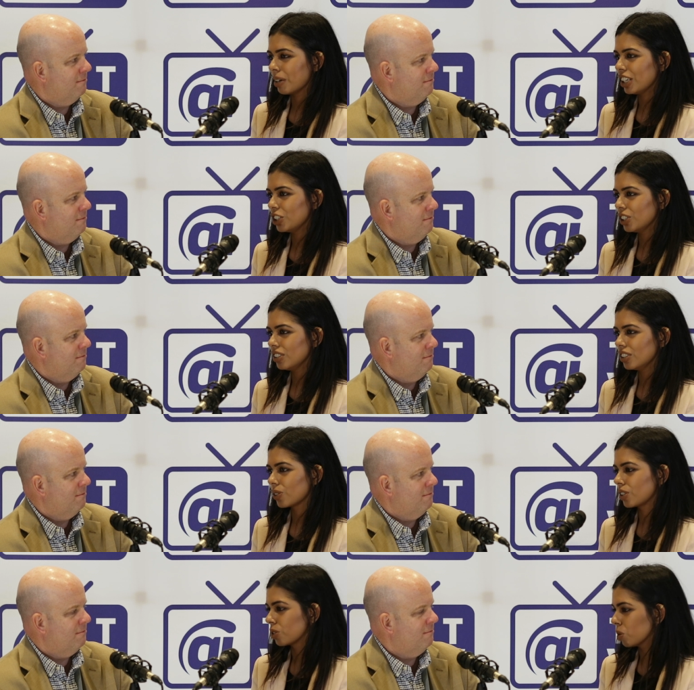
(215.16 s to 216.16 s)
Speaker 1: imagine,
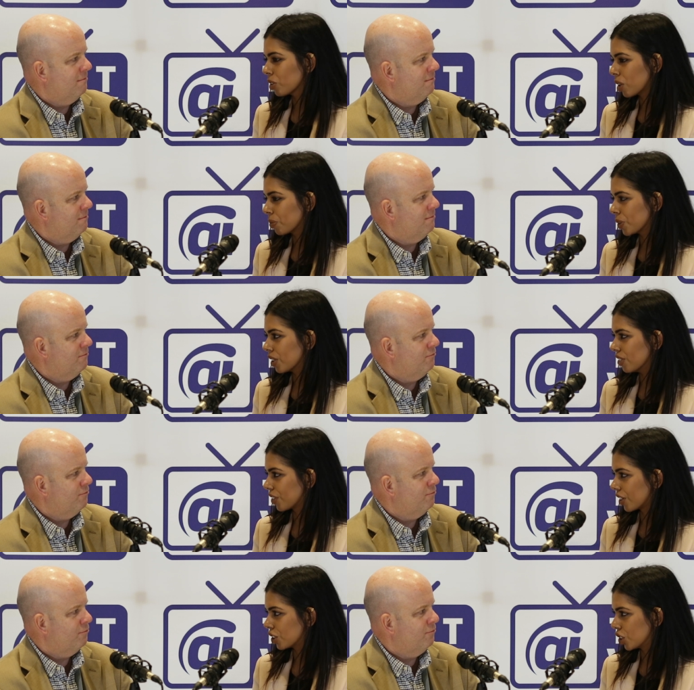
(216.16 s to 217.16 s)
so in a normal computer, you've
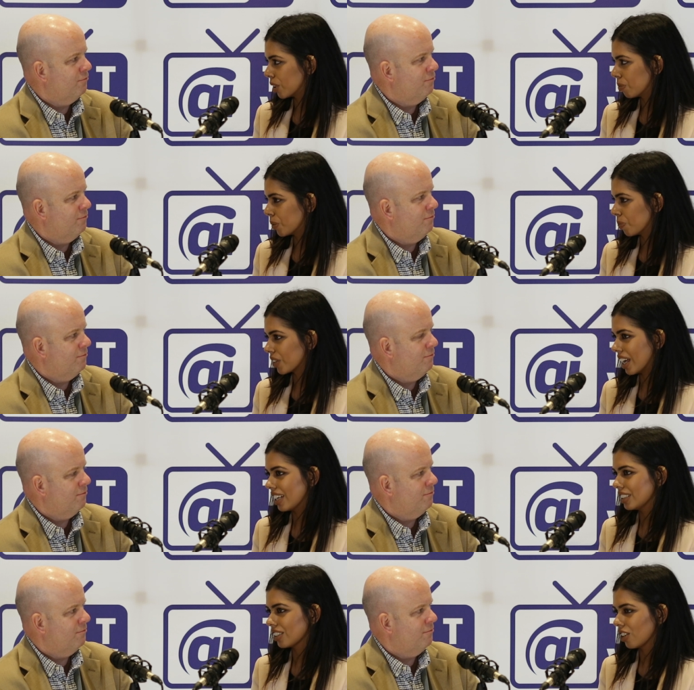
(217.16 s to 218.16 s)
got a chip,
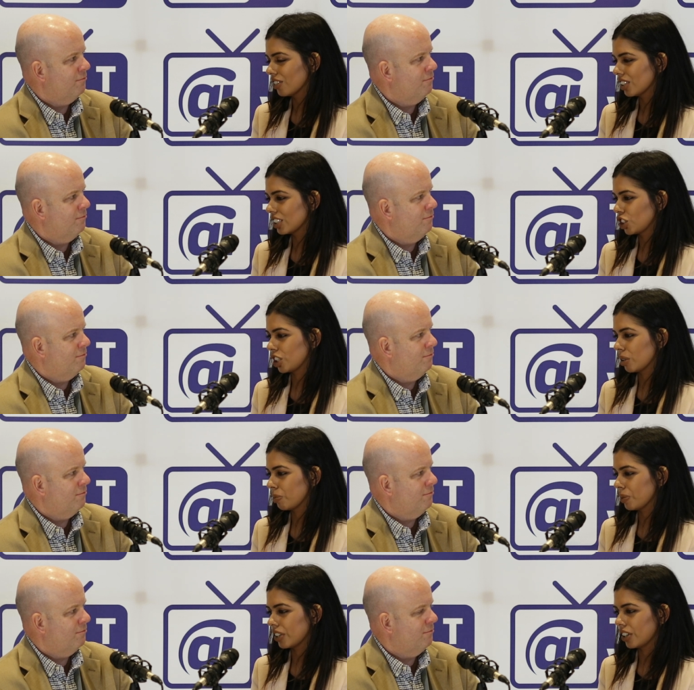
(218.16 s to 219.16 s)
and on this
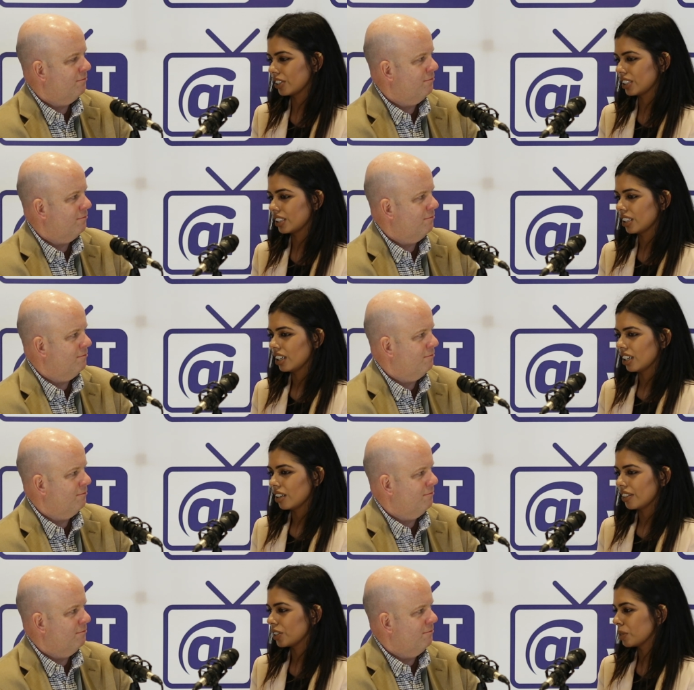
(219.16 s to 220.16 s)
chip, there's
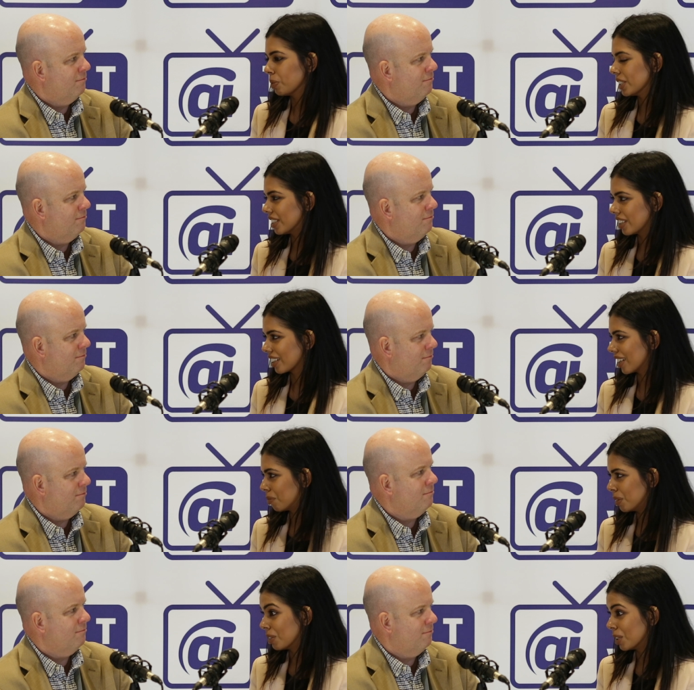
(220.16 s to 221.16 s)
there's bits that
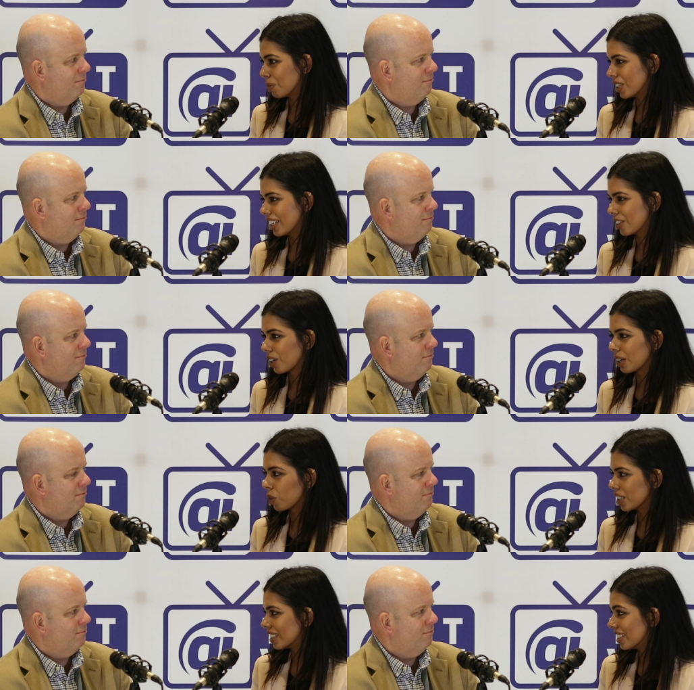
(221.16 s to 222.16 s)
can be manipulated, right?
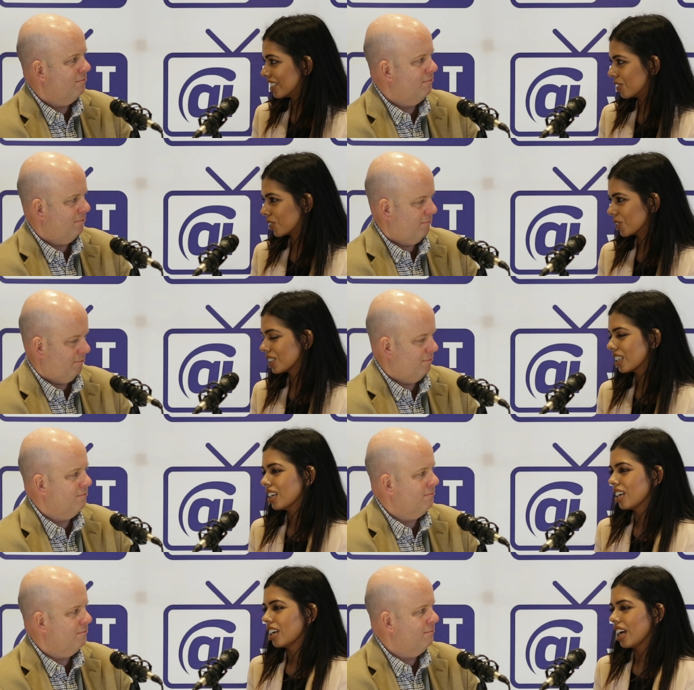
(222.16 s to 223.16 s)
Ones and zeros.
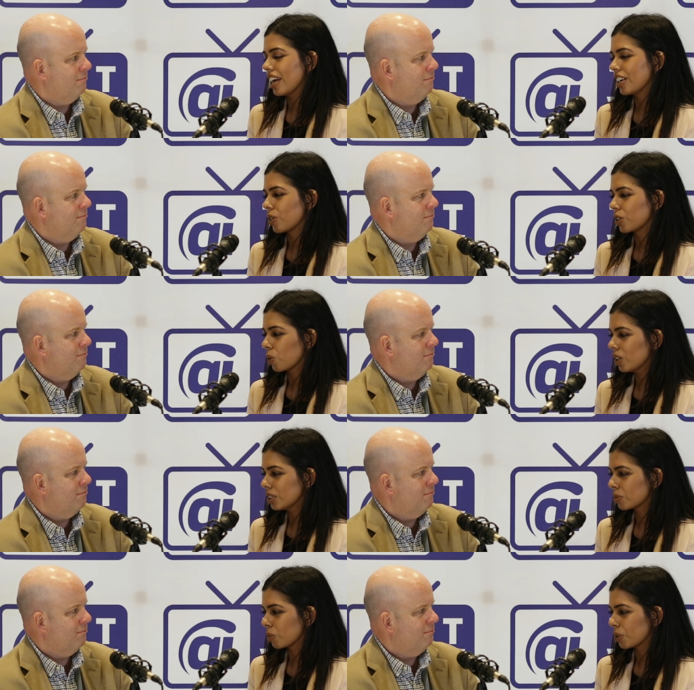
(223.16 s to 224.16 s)
And now on a
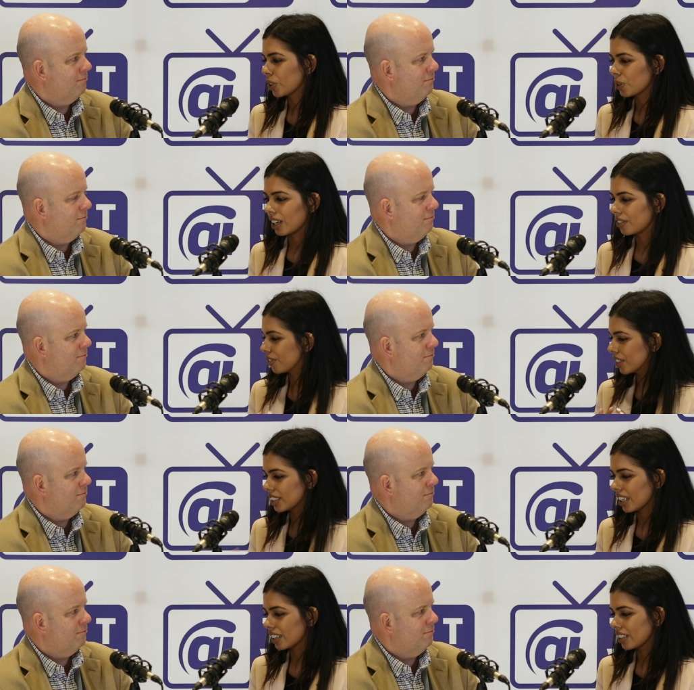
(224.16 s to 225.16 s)
quantum computer, you have
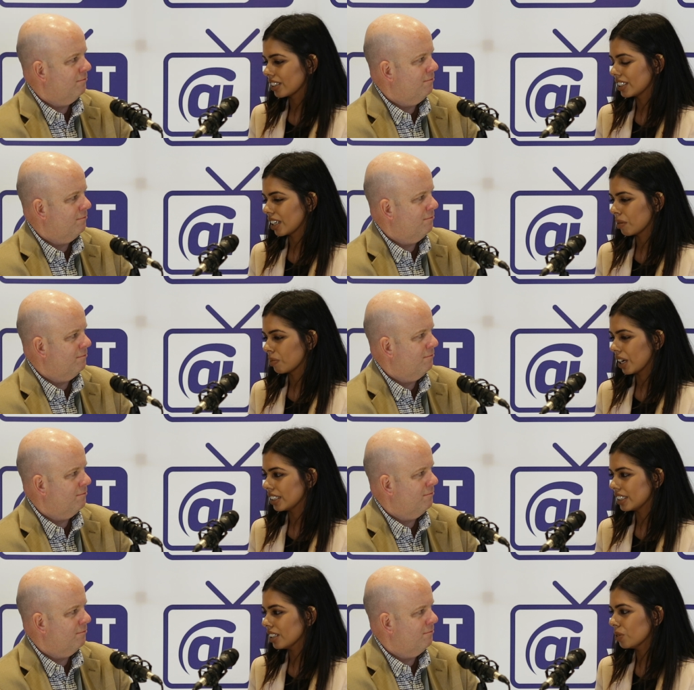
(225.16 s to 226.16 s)
exactly the same
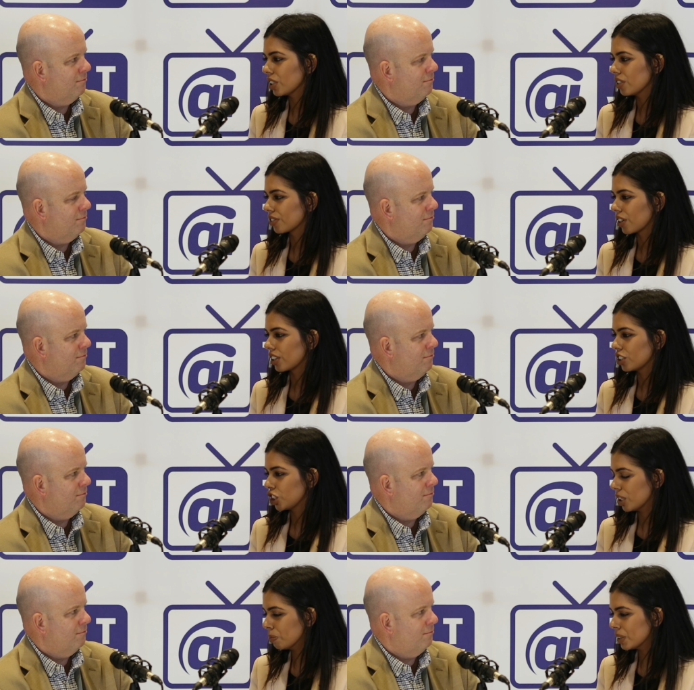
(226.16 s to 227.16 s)
idea where you've got
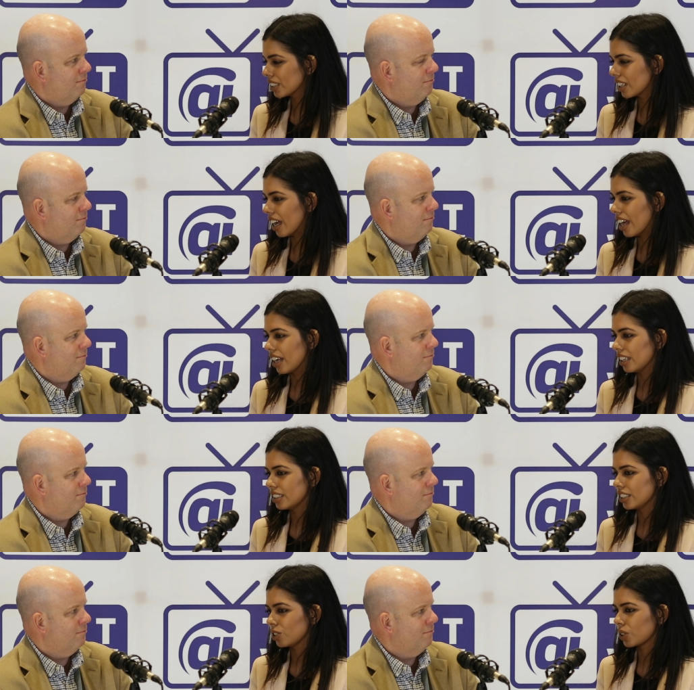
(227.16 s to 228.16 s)
chips
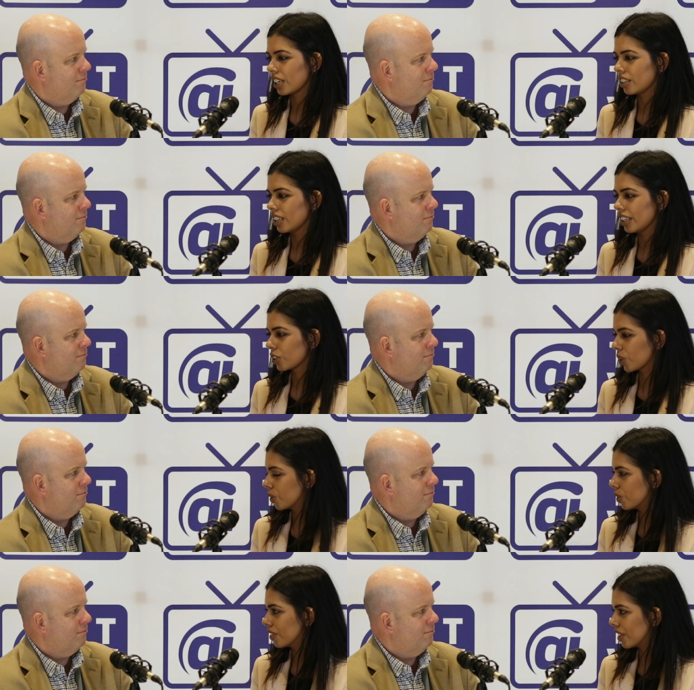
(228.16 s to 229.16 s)
and you can
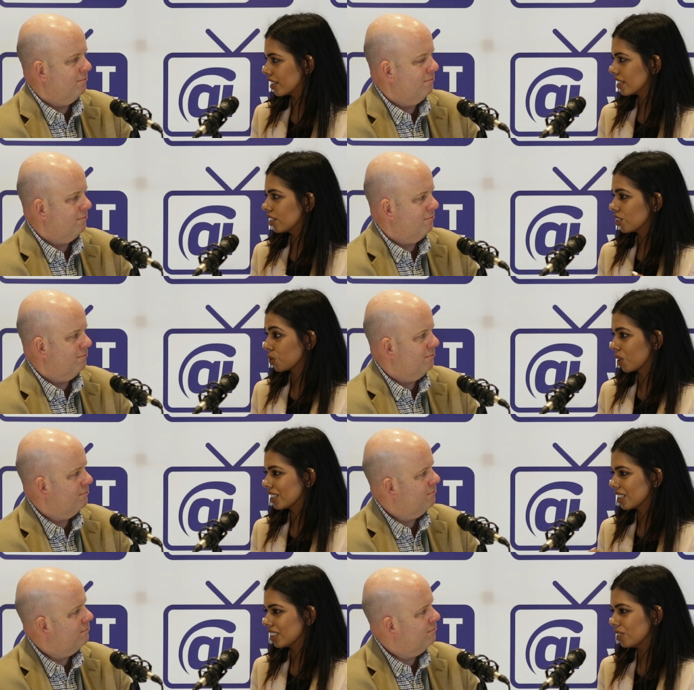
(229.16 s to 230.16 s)
encode things into
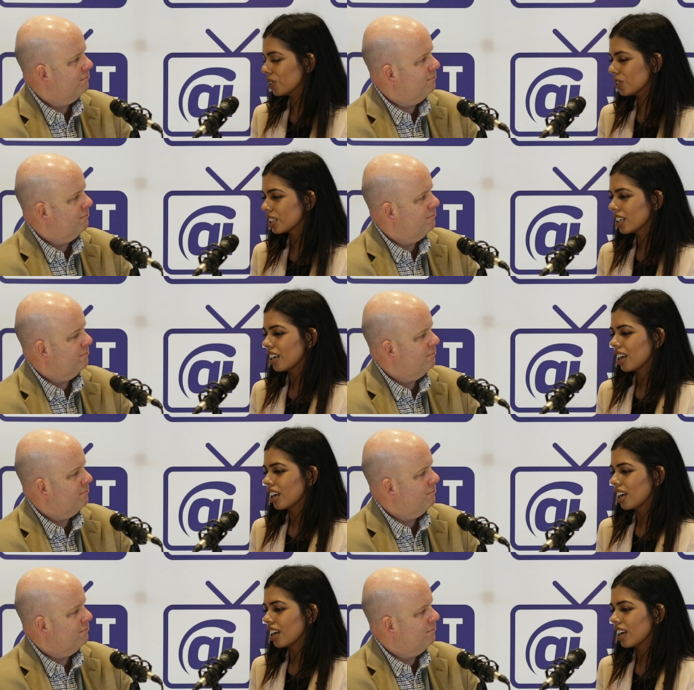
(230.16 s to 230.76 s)
ones and zeros,